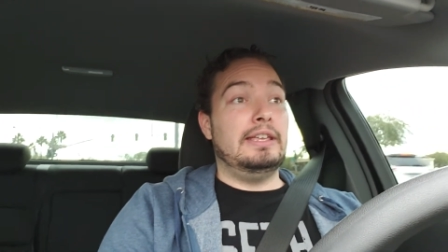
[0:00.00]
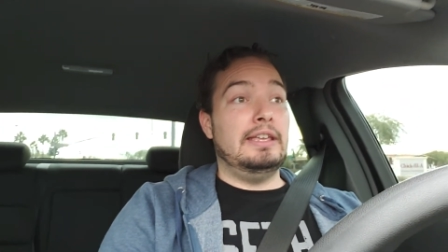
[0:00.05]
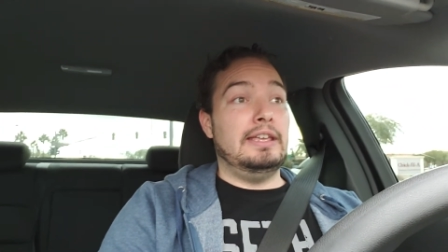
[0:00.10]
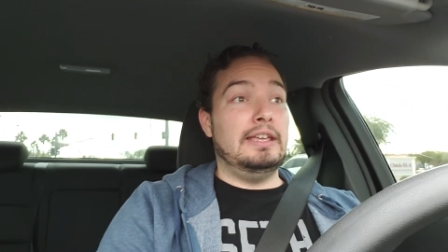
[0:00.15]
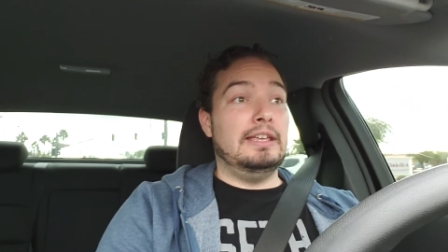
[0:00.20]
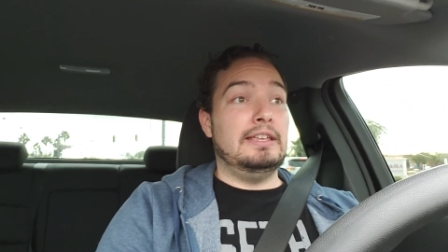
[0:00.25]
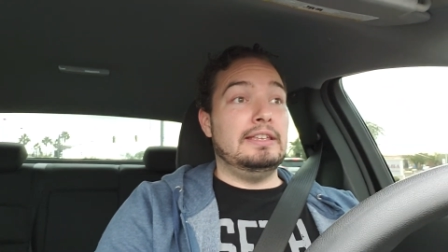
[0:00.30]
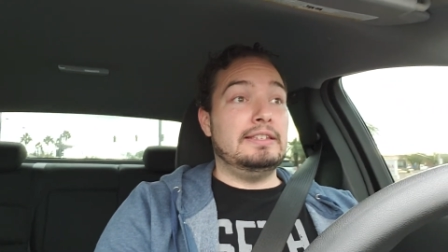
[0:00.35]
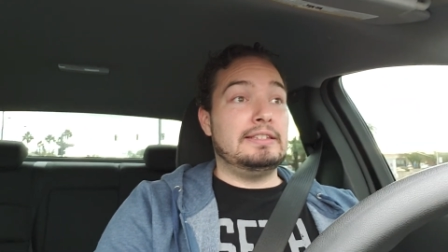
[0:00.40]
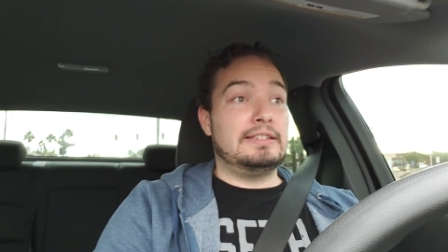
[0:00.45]

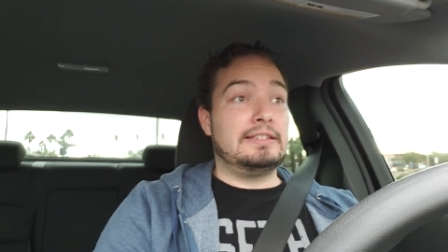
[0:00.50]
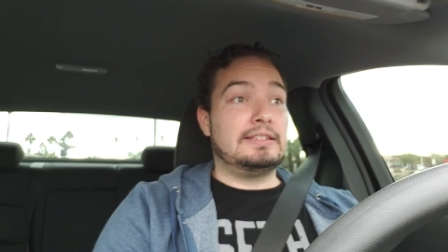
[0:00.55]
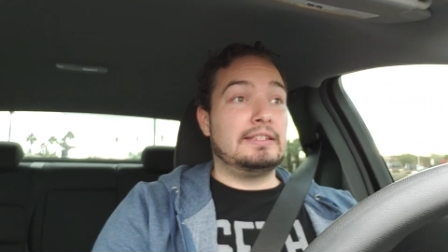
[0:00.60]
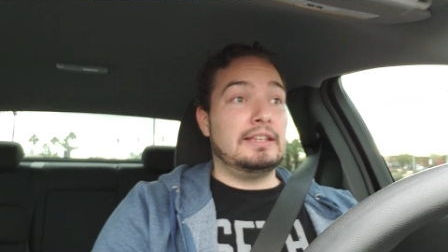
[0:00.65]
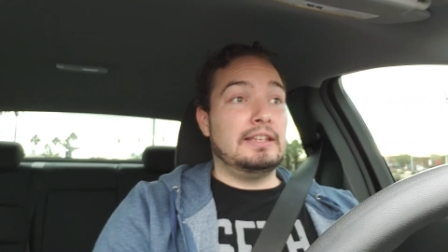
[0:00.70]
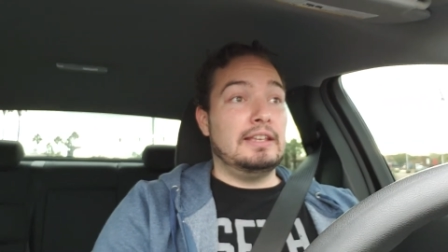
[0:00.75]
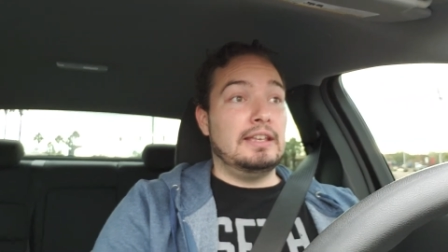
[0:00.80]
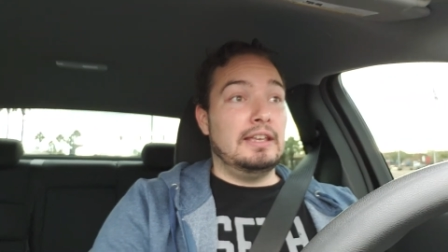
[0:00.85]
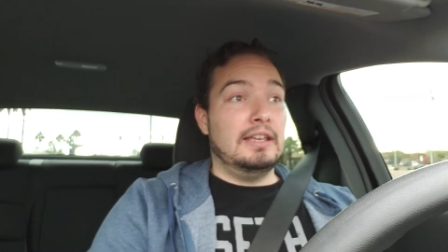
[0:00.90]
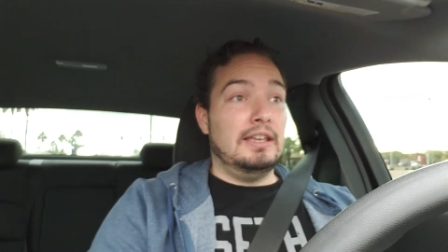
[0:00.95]
is
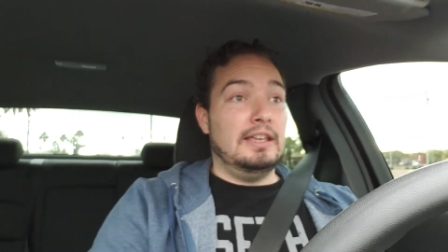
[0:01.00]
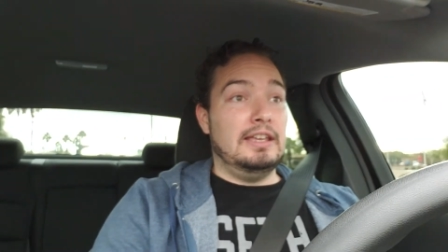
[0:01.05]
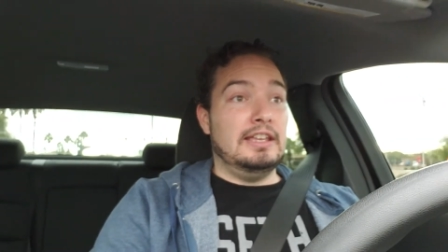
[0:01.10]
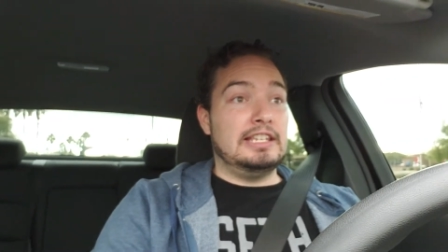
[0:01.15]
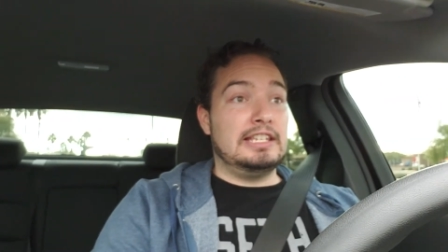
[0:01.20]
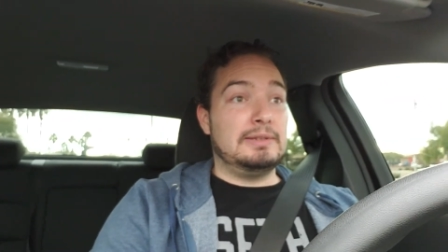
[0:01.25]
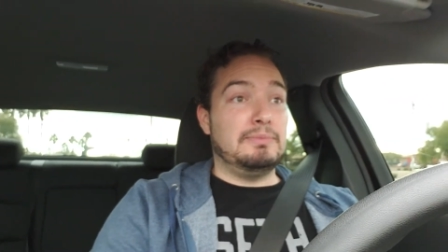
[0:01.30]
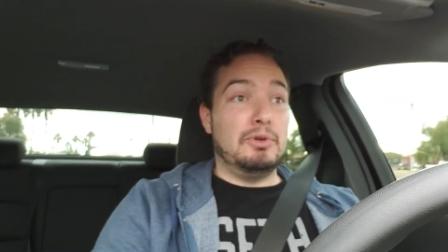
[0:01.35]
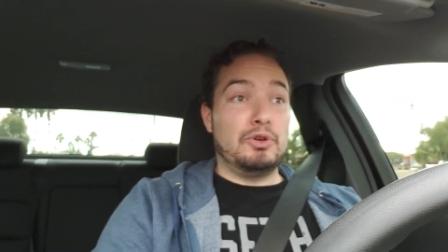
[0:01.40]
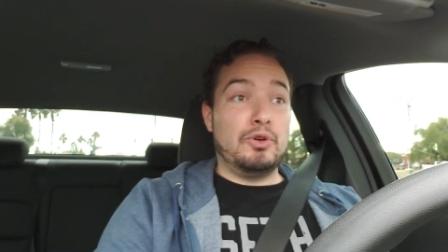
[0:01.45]

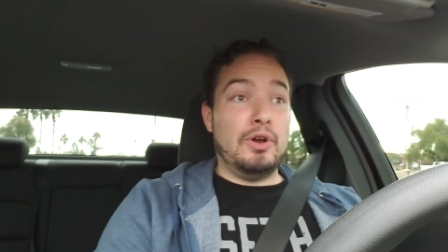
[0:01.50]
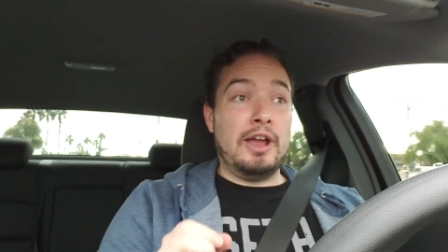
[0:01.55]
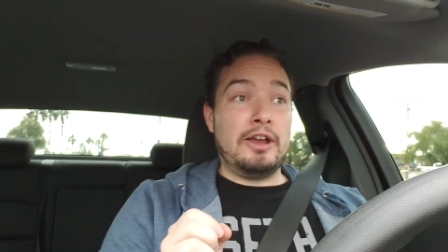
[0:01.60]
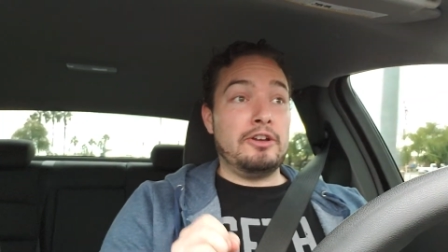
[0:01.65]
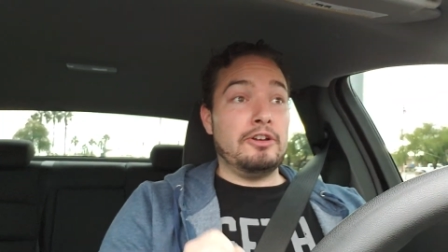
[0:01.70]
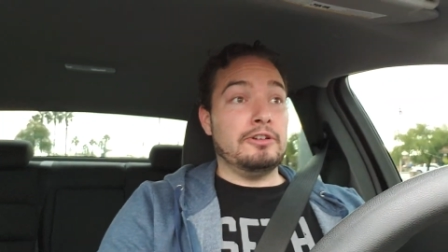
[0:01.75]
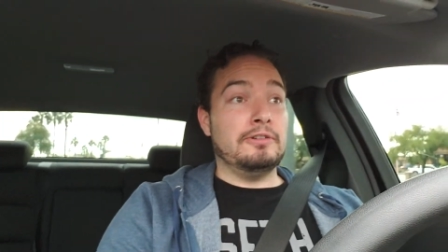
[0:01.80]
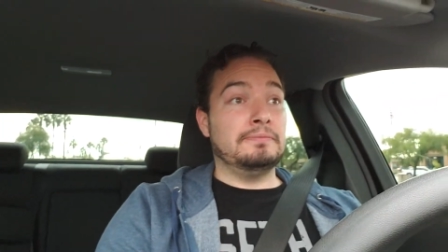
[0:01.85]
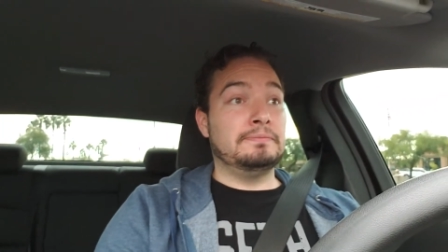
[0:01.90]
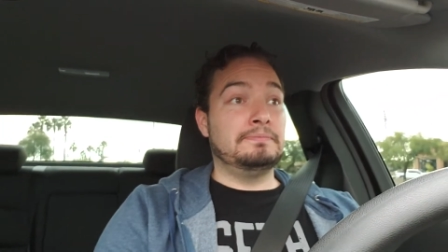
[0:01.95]

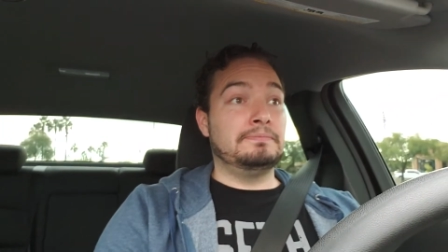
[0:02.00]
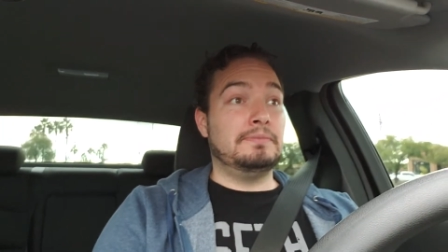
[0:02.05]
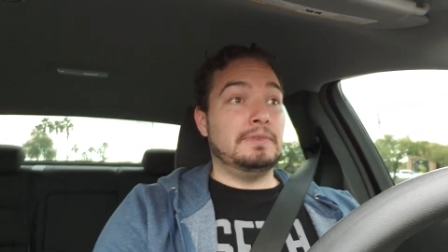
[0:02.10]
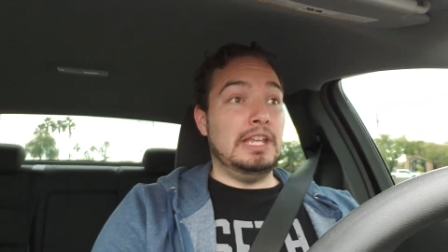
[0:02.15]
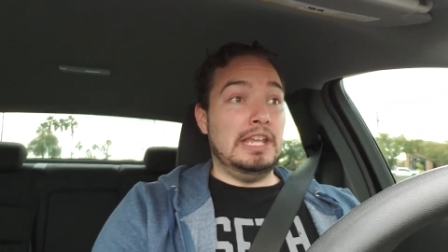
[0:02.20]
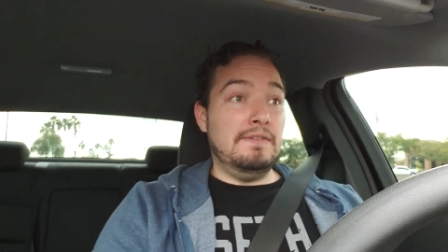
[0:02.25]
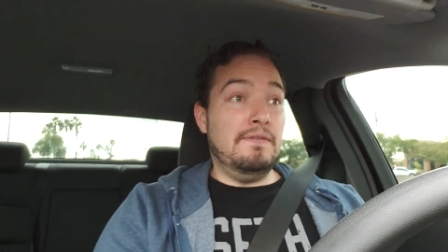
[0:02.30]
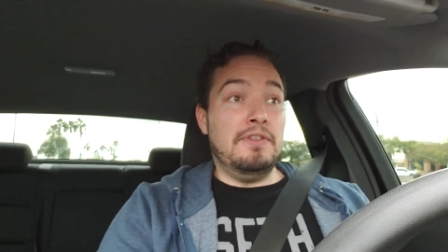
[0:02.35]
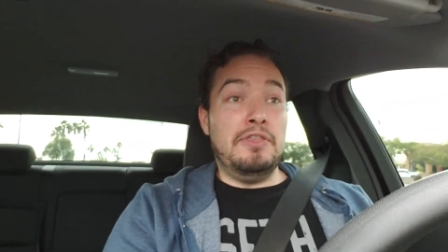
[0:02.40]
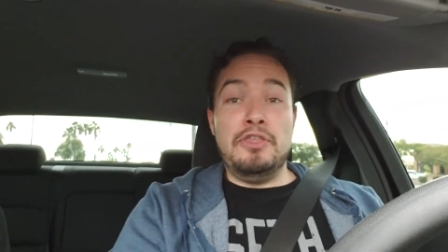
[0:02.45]
McGregor.
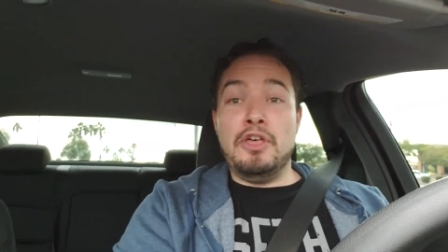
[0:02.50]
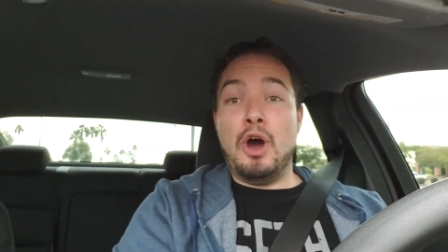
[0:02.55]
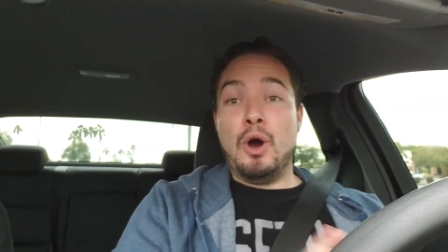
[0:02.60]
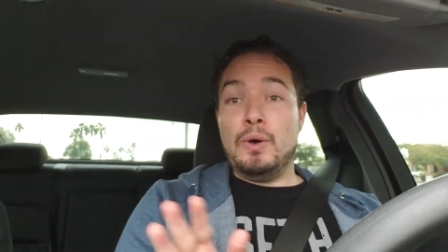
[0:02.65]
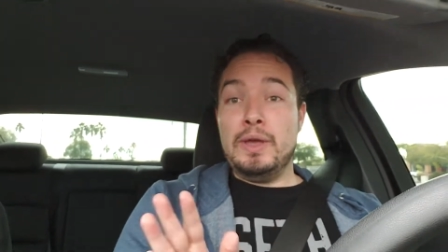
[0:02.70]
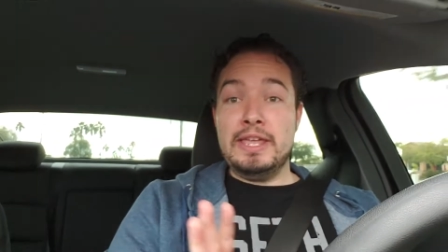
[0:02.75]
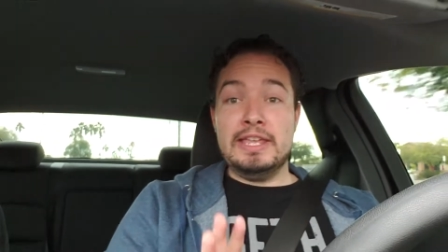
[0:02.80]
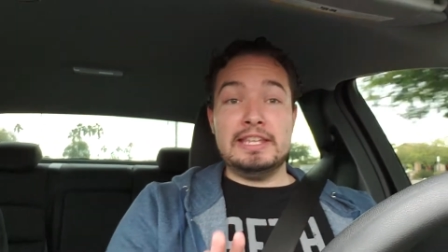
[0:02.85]
Even though he